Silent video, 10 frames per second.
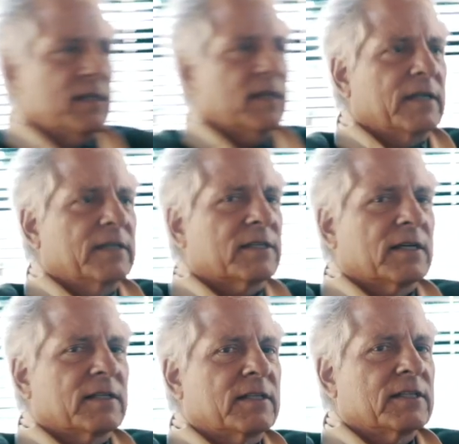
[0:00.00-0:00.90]
thing is
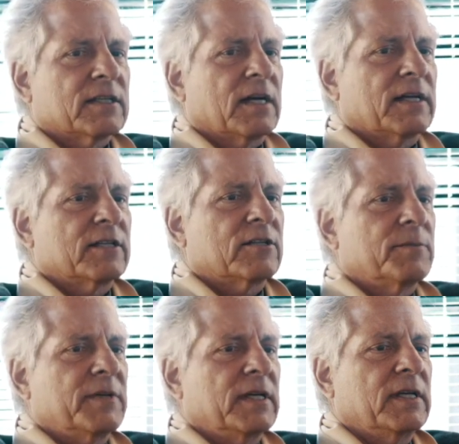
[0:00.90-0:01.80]
designed
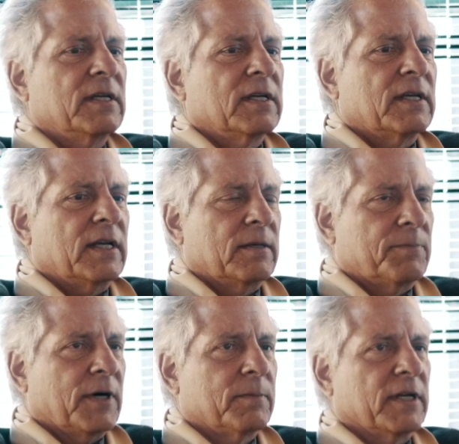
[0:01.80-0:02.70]
to be in
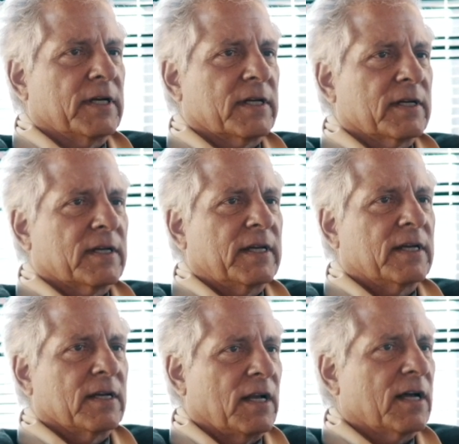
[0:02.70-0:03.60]
public,
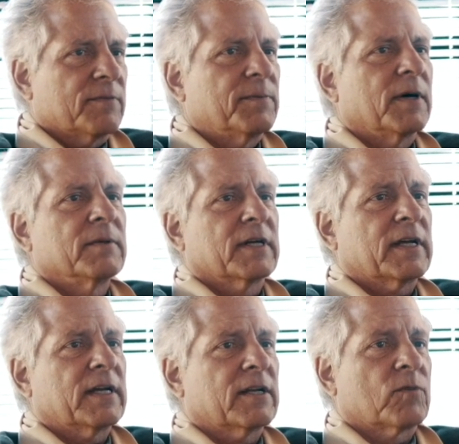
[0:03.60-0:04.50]
in a lot of
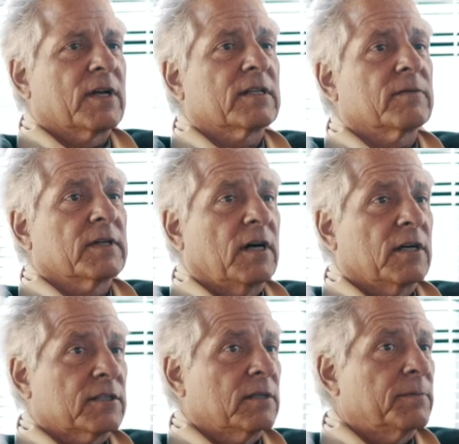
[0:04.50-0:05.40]
public and a relatively
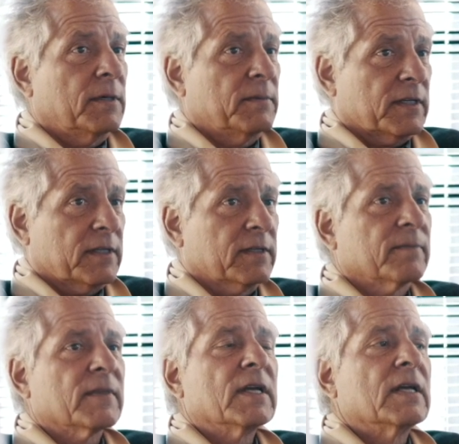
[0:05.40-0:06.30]
hostile public.
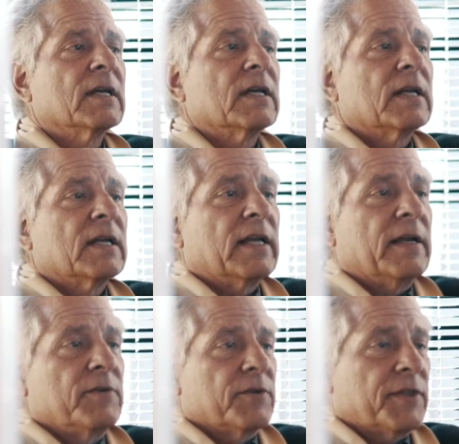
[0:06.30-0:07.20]

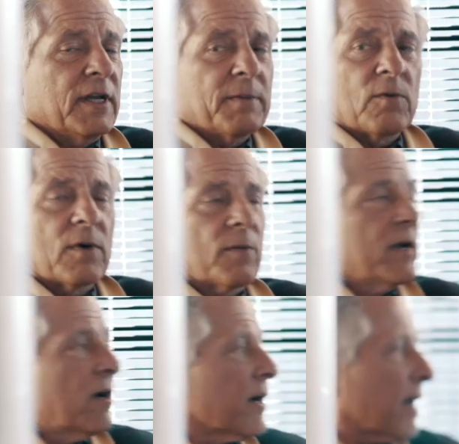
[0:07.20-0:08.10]
If you think about where
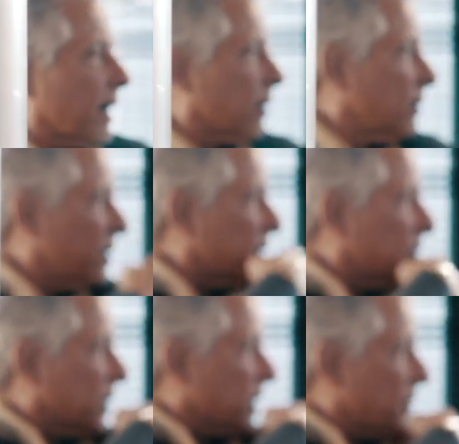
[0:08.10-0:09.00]
we are now,
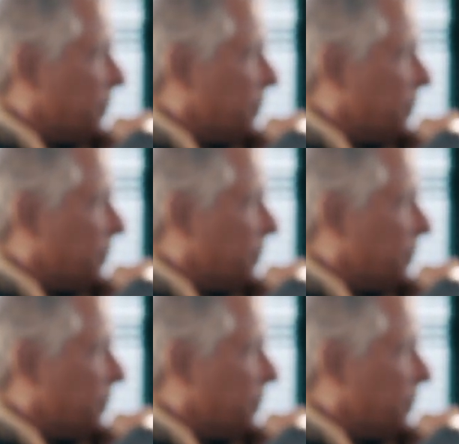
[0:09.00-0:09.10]
with